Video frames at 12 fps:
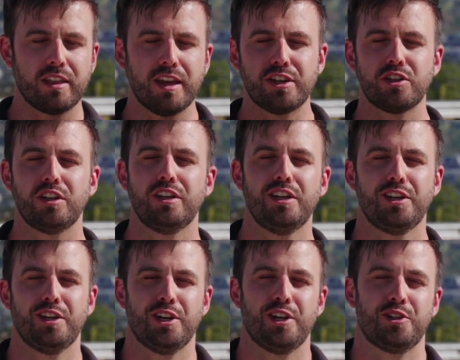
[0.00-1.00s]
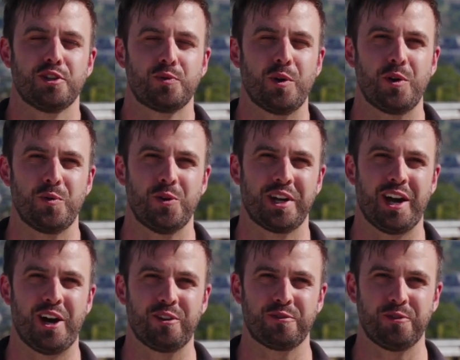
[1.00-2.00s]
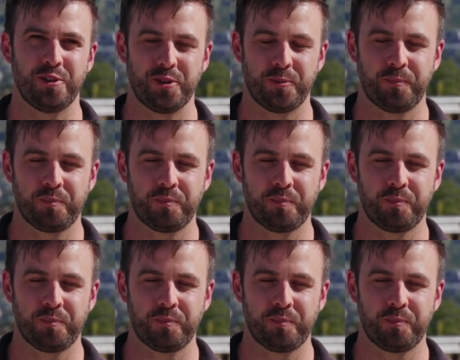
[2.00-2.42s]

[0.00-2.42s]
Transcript: that, it just won't work out for you.